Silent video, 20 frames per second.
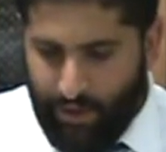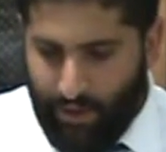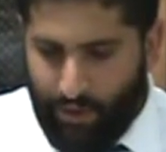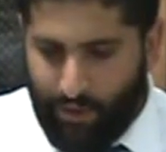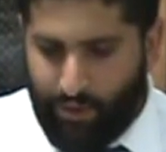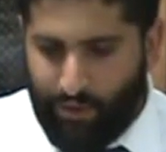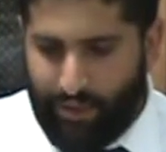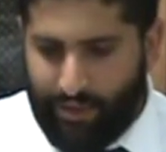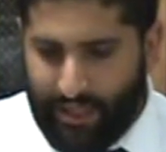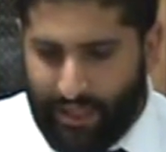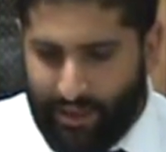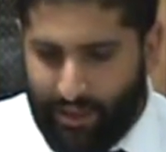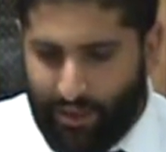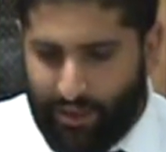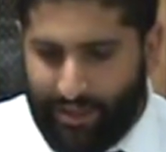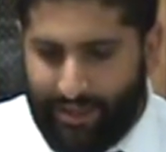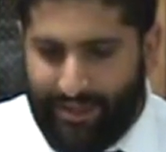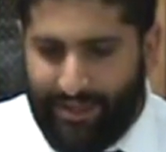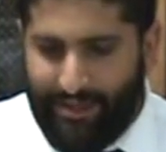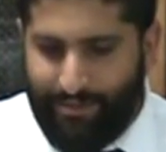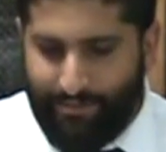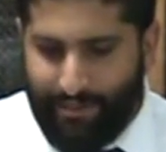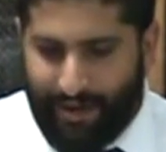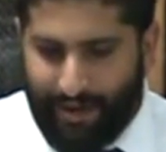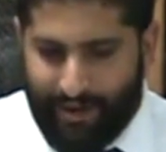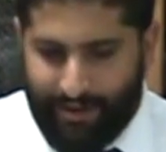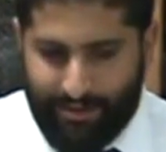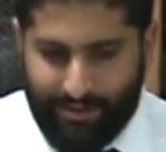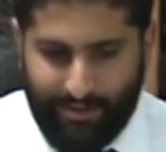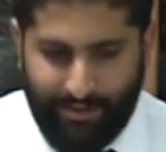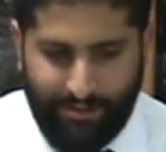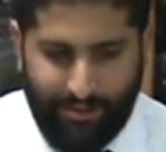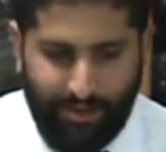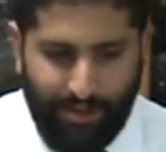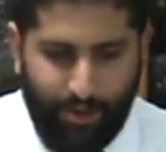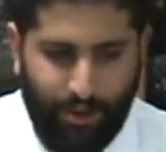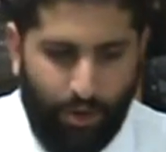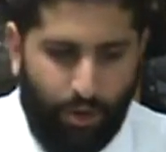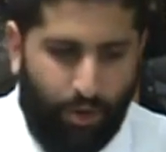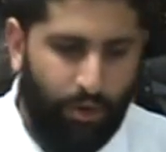Onoten lo kdima,
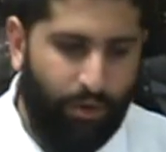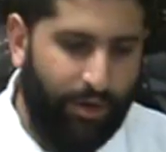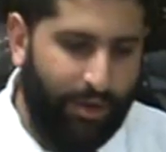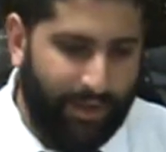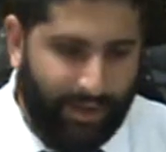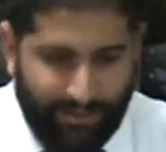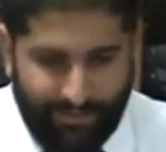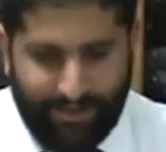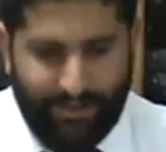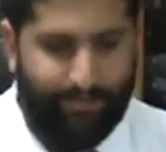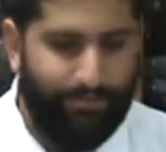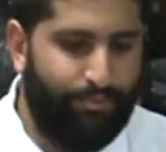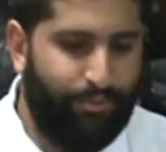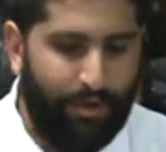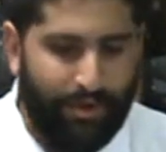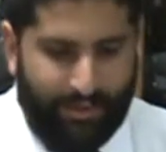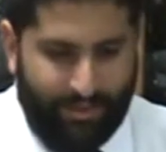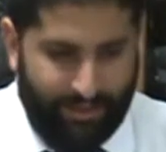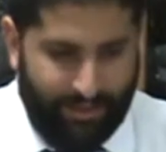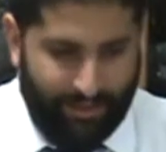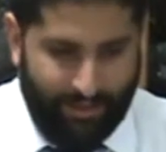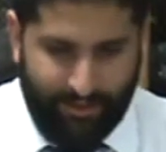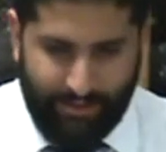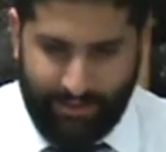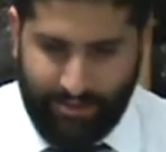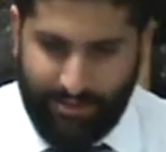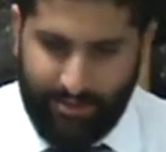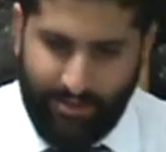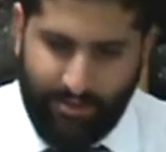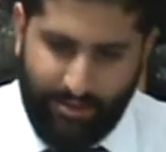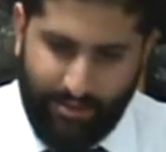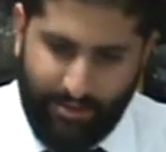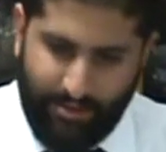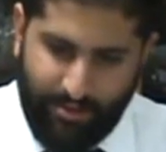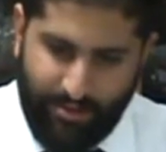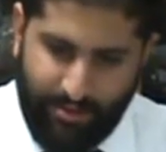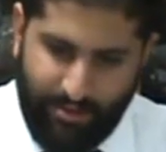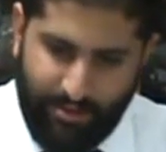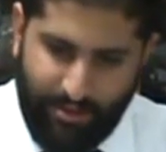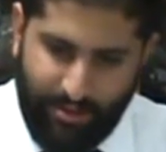or he gives him precedence.
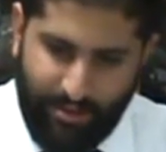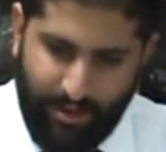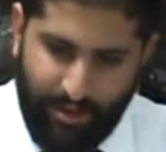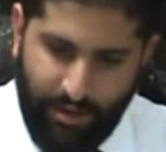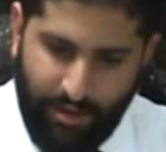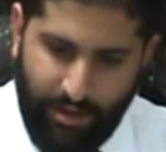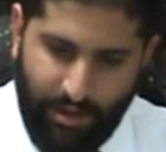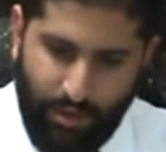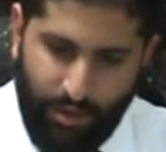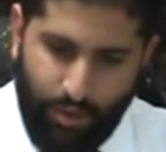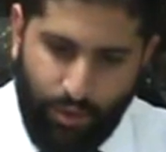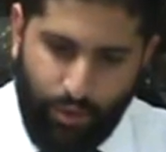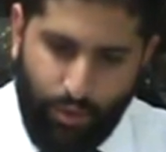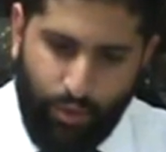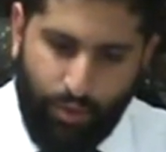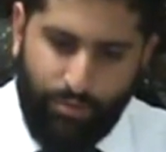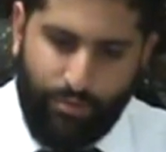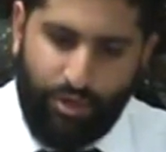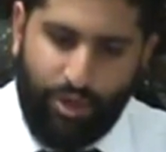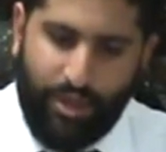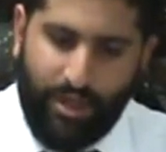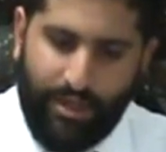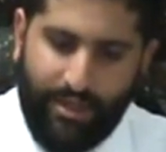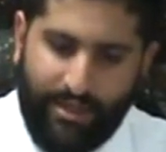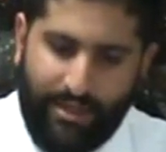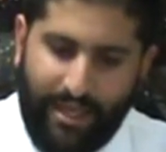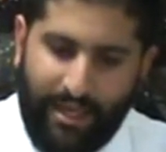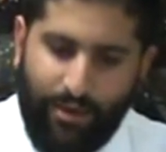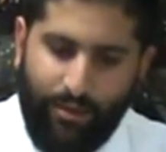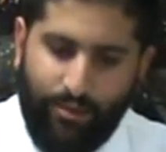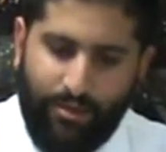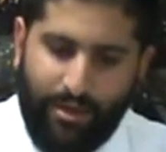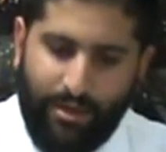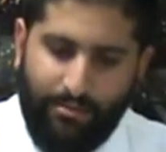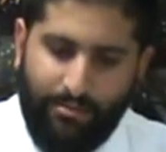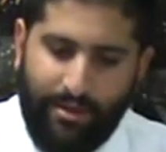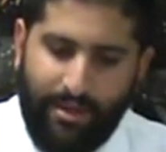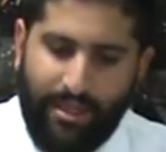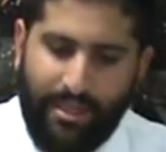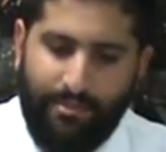Umshartehu
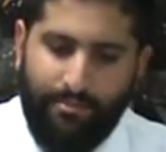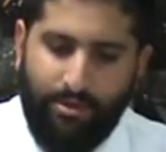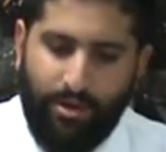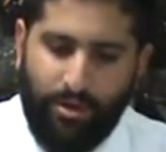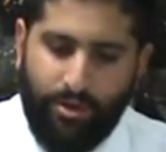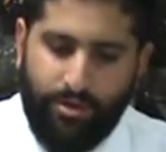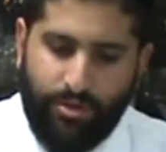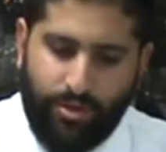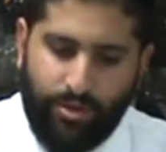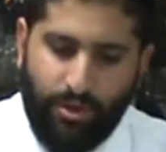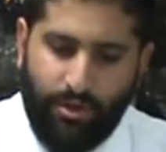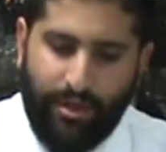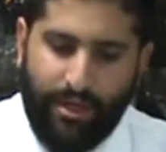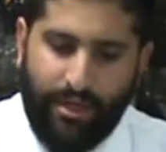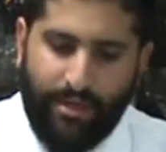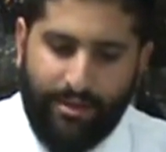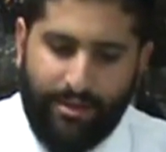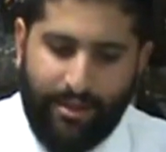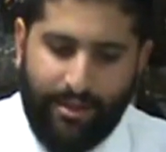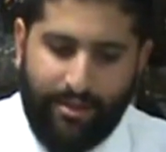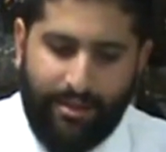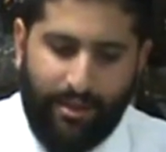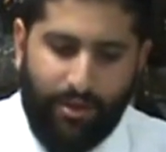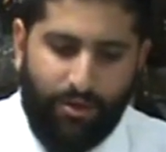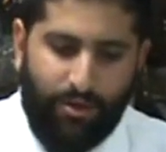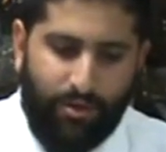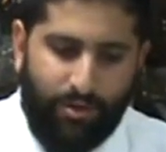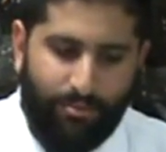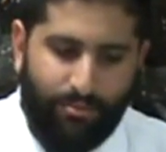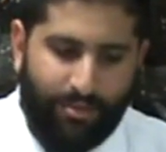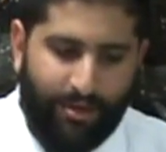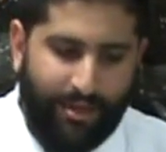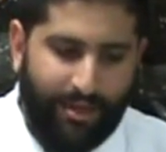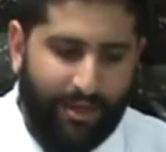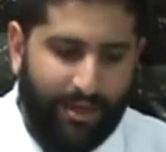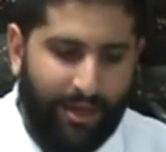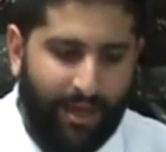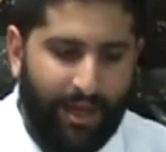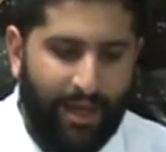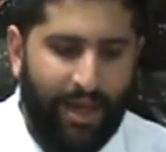tamid b'lo tzorich dati o
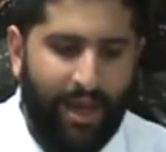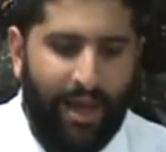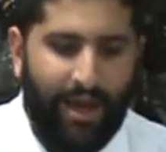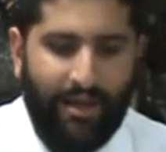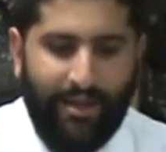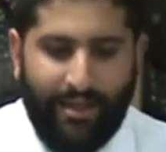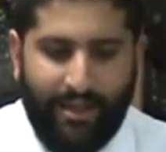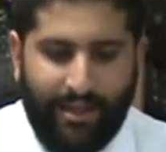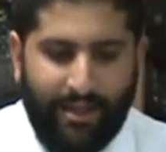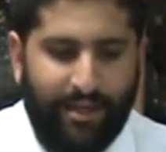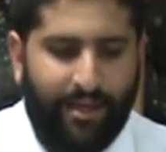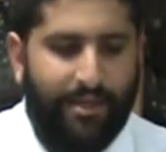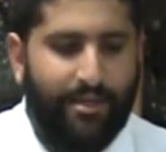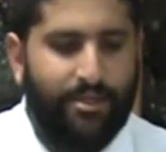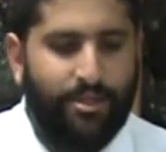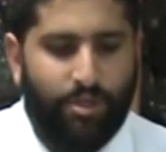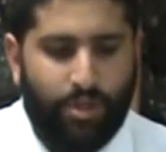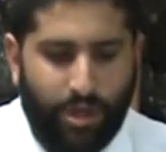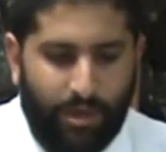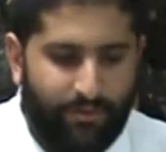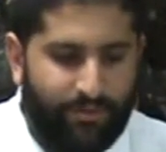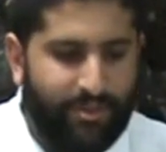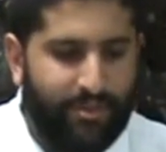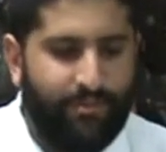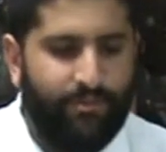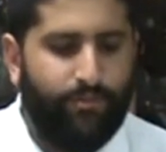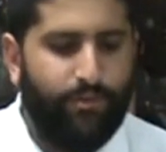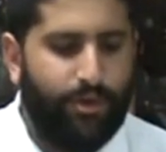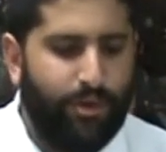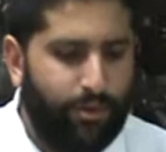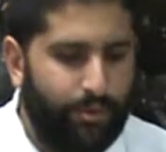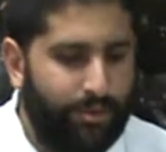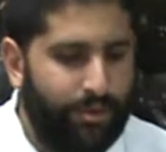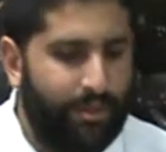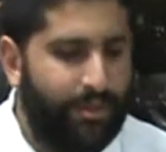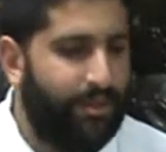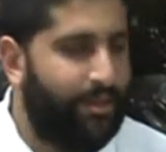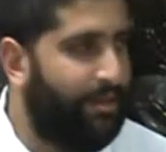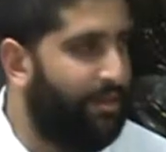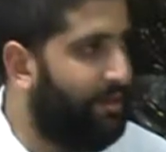chomri, and he serves him
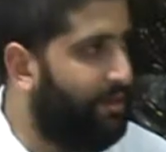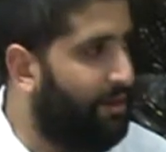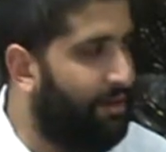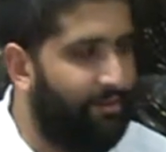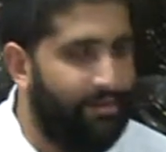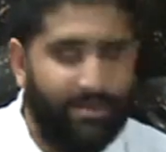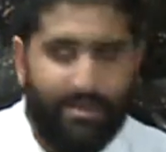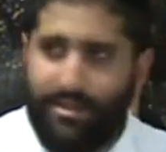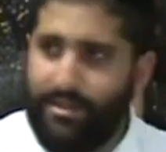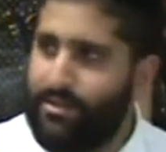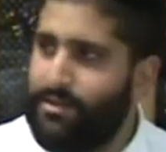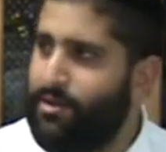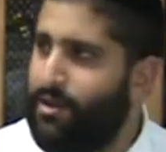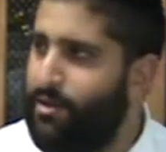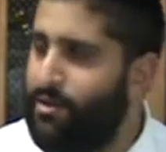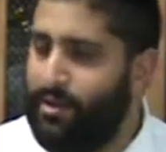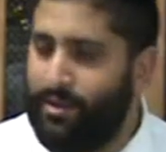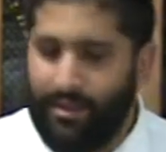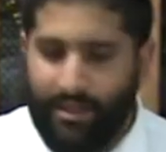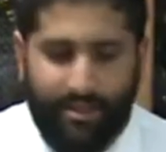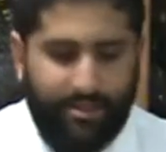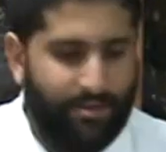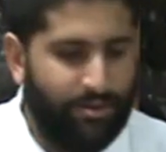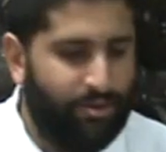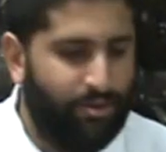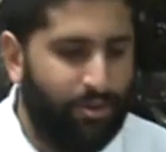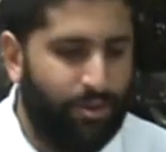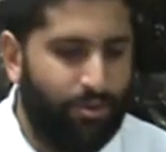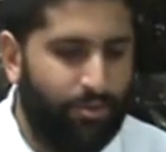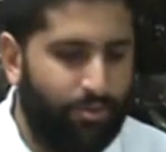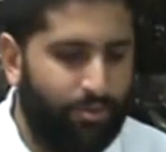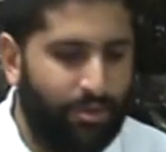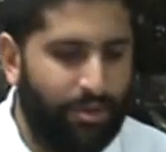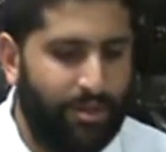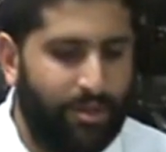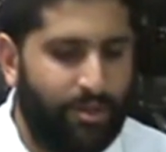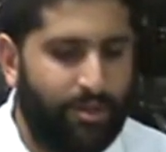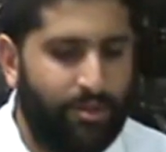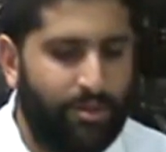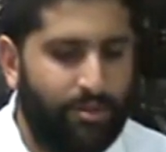frequently, and obviously this all unless there's no
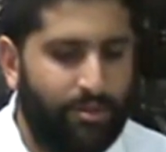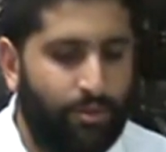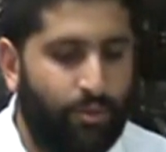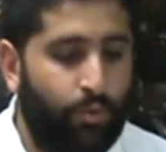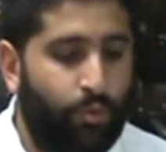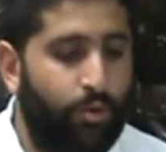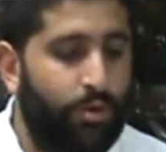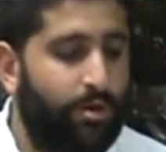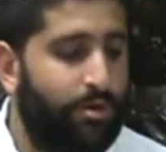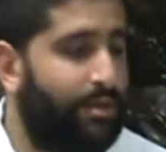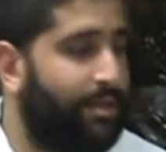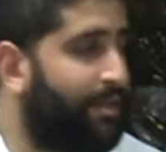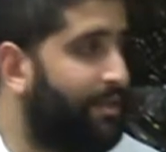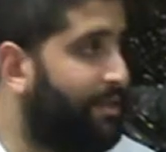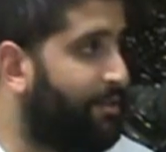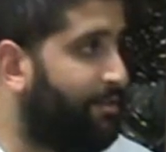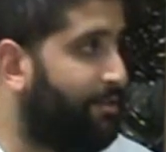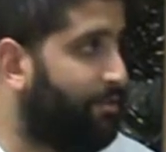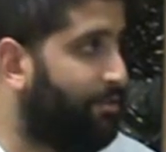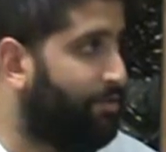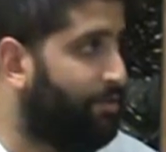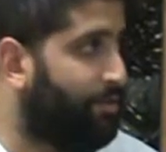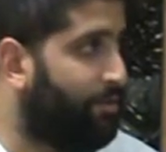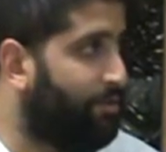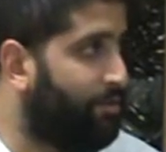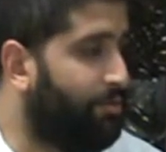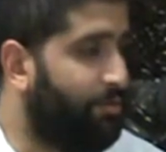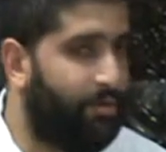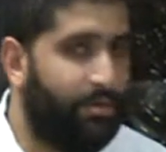religious or worldly need to do so.